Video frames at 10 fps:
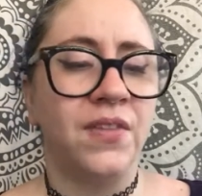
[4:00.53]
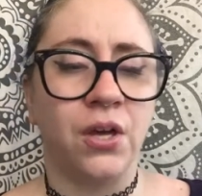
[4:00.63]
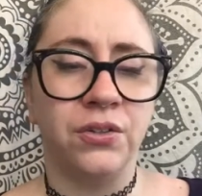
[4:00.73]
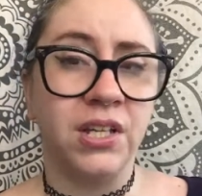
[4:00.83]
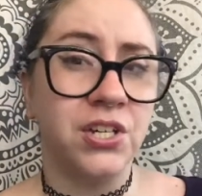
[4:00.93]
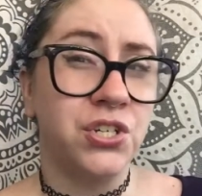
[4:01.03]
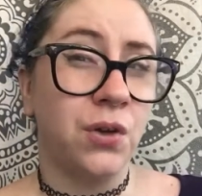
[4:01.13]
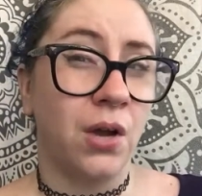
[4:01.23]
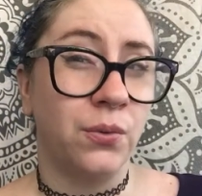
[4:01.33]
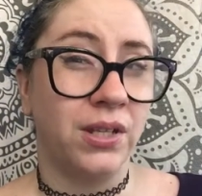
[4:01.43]
The only
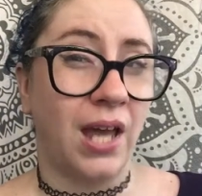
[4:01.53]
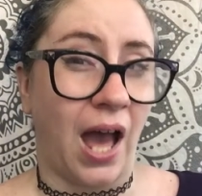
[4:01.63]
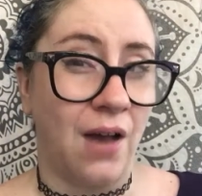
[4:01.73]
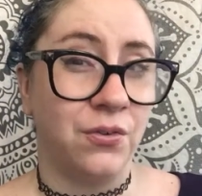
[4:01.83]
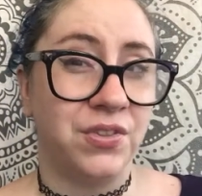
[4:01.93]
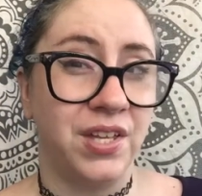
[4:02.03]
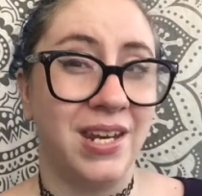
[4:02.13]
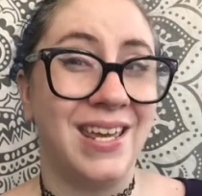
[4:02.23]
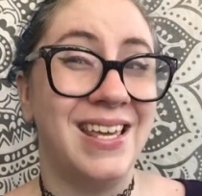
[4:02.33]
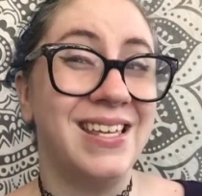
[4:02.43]
issue I really have with
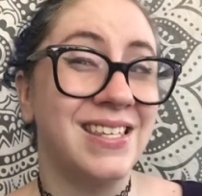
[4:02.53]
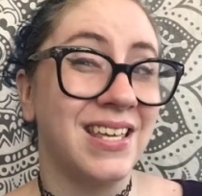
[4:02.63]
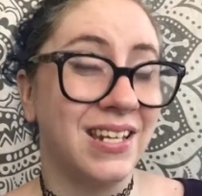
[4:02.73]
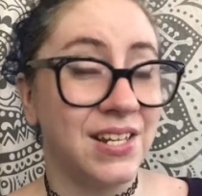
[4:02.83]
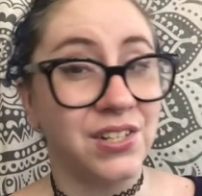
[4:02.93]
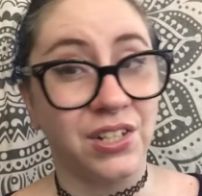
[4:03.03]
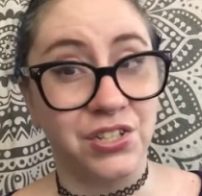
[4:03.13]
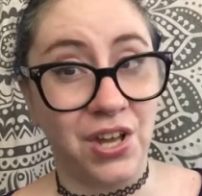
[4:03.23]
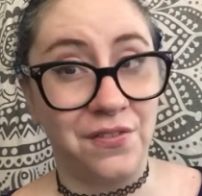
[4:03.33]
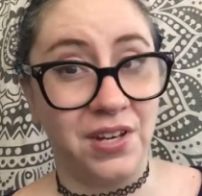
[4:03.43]
it is in its
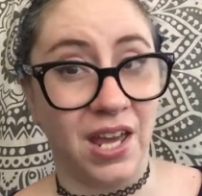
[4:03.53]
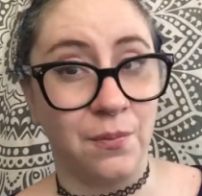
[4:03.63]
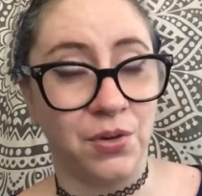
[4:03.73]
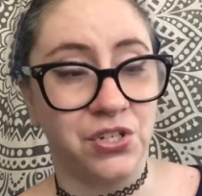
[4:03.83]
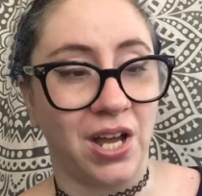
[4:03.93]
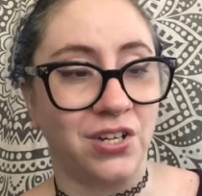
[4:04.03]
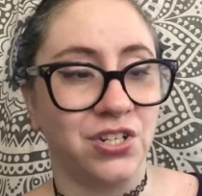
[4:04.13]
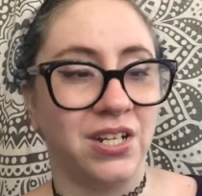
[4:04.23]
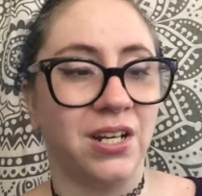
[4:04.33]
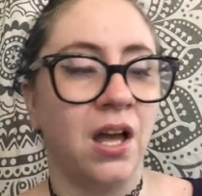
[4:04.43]
longevity and
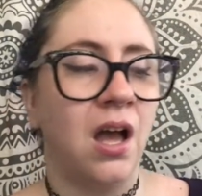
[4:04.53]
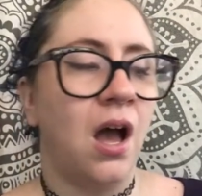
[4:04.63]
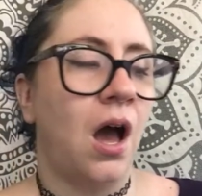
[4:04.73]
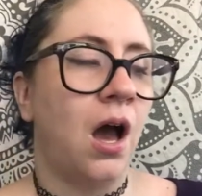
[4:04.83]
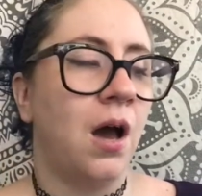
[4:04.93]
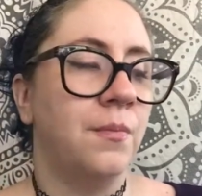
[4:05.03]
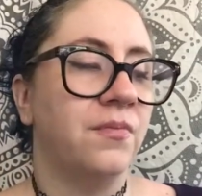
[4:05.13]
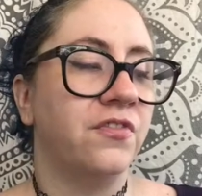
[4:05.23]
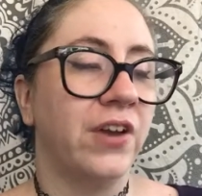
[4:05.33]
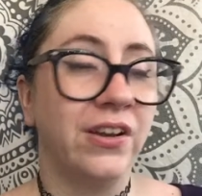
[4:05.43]
projection.
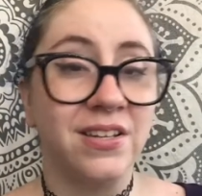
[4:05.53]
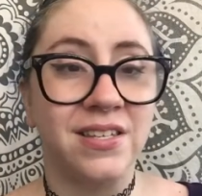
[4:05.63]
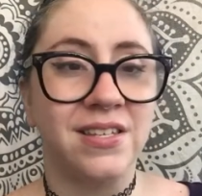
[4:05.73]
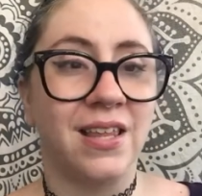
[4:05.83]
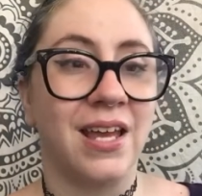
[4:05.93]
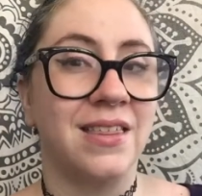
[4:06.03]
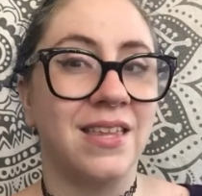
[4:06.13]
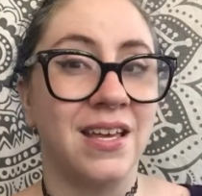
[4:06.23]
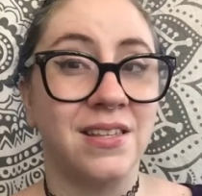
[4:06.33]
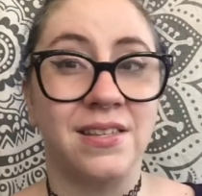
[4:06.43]
Um, fragrances like
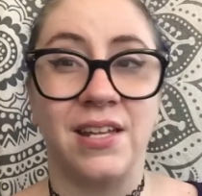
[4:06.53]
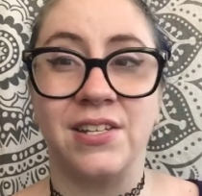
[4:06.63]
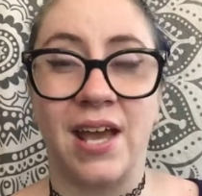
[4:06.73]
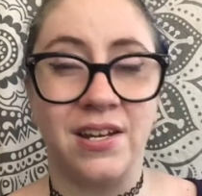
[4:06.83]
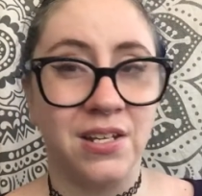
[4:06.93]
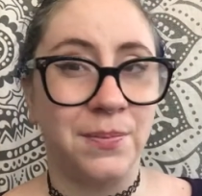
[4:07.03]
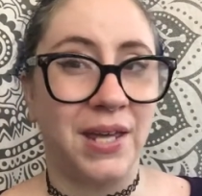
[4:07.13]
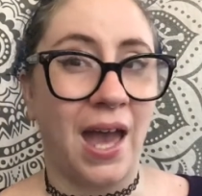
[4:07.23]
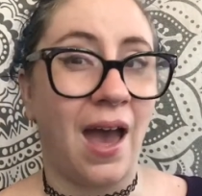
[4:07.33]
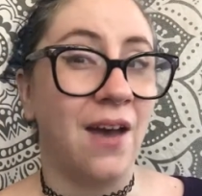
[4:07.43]
this that tend to
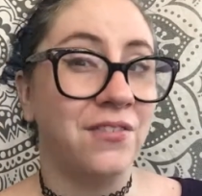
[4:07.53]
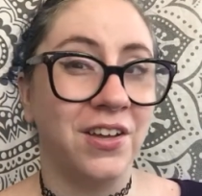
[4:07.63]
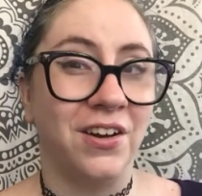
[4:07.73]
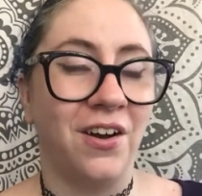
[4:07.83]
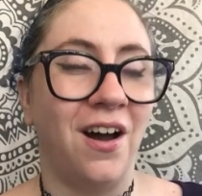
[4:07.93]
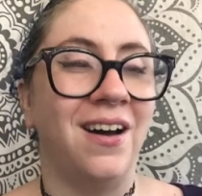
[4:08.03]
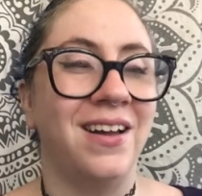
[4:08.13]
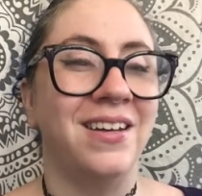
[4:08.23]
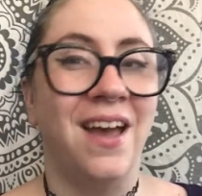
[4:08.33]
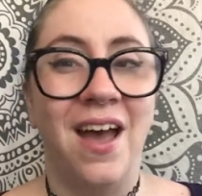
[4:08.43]
be heavier
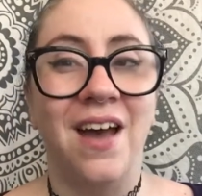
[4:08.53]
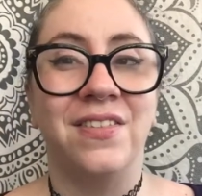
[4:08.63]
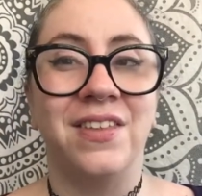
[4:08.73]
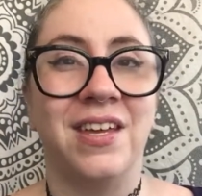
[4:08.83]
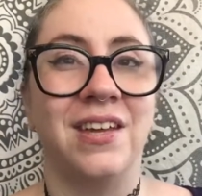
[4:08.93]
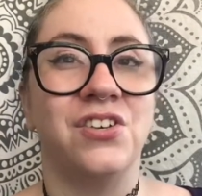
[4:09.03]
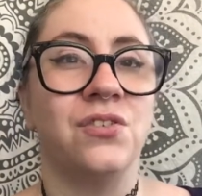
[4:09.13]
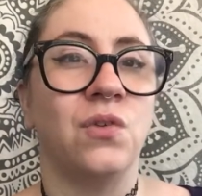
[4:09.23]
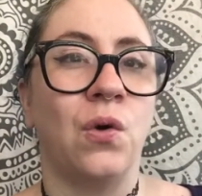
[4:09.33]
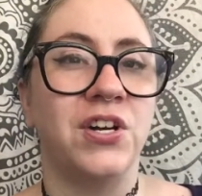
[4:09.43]
on the
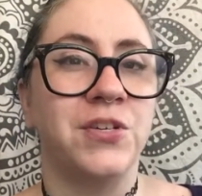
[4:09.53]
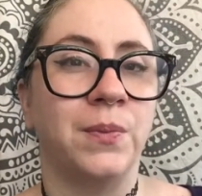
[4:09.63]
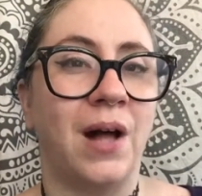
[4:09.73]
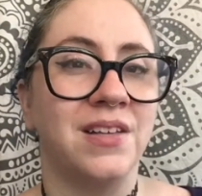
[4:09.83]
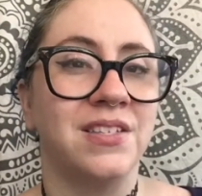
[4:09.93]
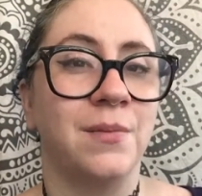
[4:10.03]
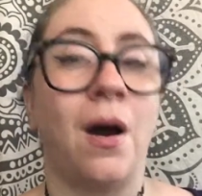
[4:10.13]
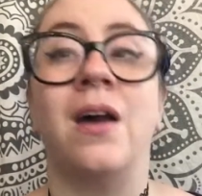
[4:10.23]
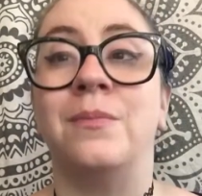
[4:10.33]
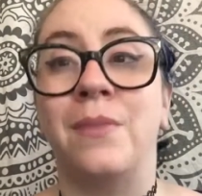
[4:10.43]
orange blossom
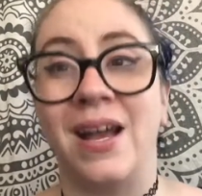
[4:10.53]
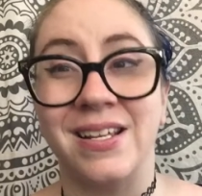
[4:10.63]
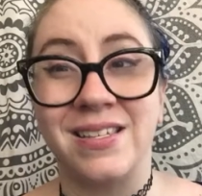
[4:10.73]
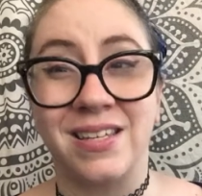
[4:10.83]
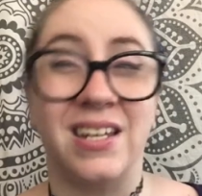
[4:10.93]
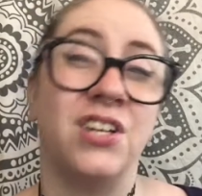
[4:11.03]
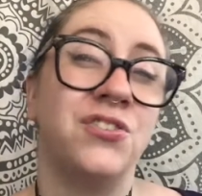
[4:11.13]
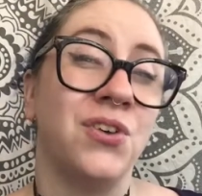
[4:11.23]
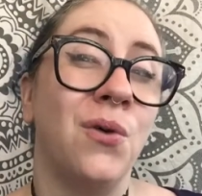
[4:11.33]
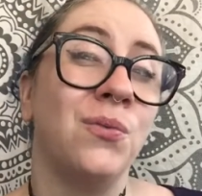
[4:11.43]
on my
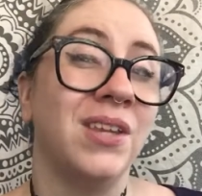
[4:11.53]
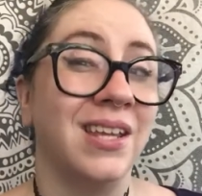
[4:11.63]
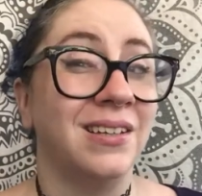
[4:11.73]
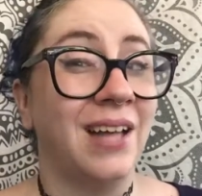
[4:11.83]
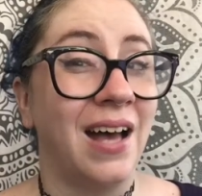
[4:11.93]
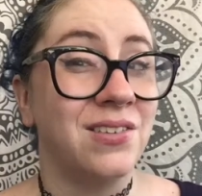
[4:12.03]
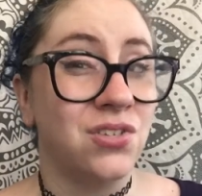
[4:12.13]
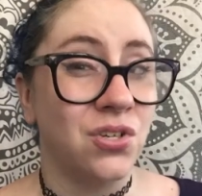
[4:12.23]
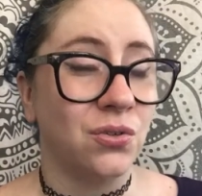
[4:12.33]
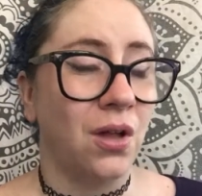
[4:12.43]
skin don't really
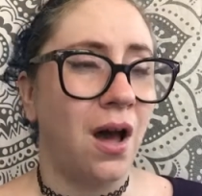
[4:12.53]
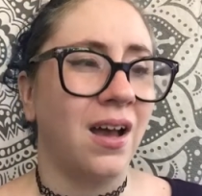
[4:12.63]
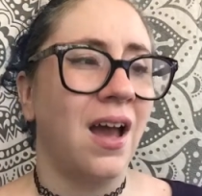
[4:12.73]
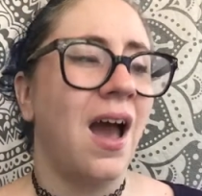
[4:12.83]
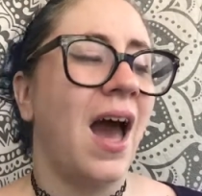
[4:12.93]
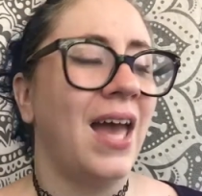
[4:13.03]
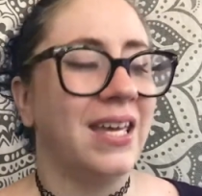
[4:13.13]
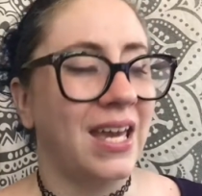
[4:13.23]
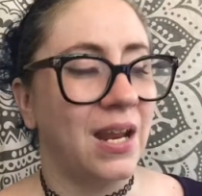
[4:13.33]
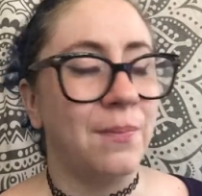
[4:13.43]
last too long. I
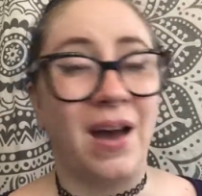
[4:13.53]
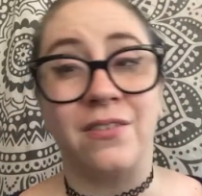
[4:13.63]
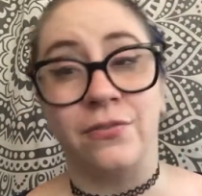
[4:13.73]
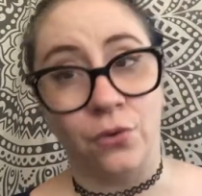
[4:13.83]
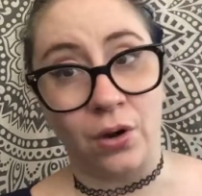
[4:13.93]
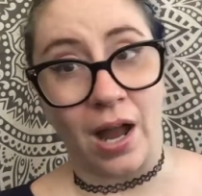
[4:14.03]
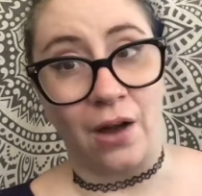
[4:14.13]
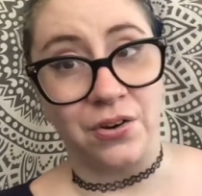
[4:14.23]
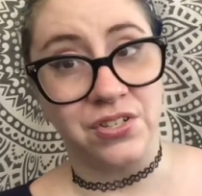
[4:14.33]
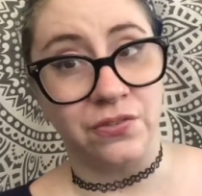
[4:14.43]
get about four
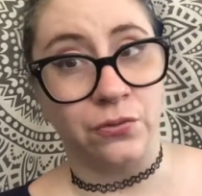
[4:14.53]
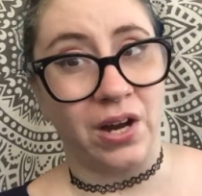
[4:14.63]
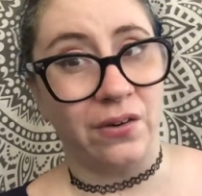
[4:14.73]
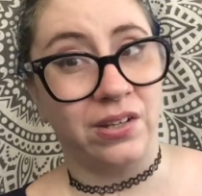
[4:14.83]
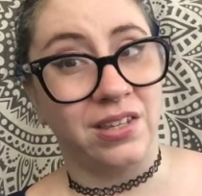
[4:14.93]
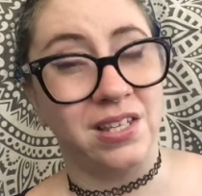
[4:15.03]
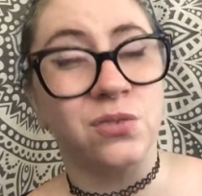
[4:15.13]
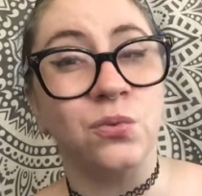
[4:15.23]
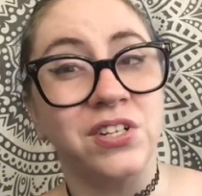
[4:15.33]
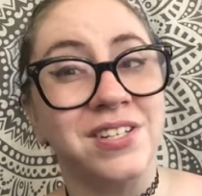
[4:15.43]
hours of wear with
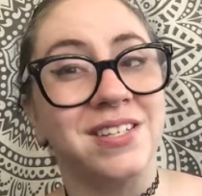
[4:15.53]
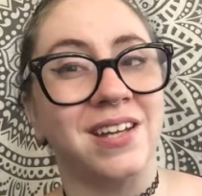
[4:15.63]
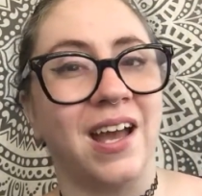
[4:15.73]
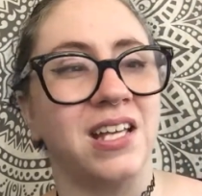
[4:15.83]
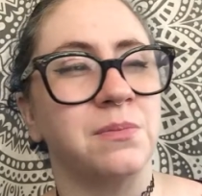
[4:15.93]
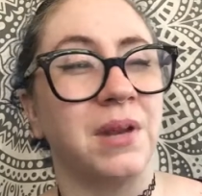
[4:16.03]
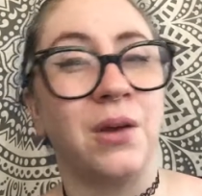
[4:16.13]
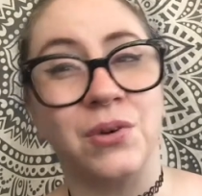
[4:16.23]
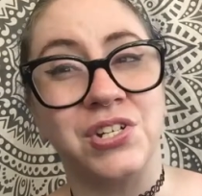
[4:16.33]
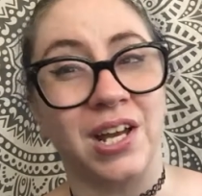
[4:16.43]
this, which is nice, but
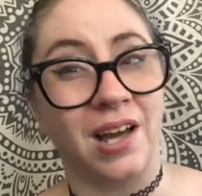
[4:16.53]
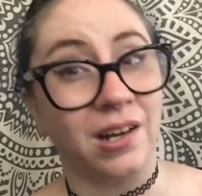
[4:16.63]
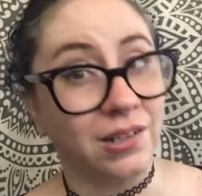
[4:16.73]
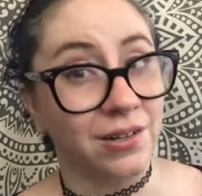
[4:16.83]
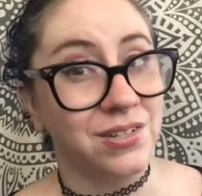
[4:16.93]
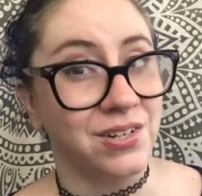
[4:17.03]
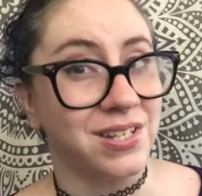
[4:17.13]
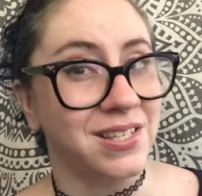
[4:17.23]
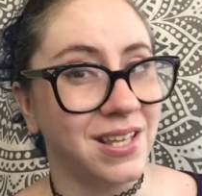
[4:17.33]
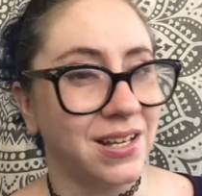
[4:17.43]
I wish I got closer
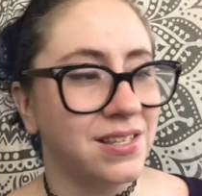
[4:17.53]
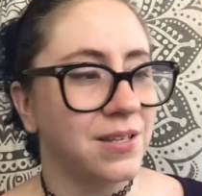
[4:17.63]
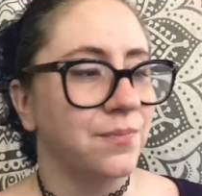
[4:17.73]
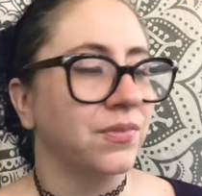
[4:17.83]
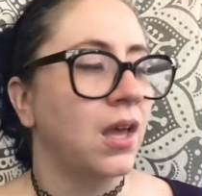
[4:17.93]
to six.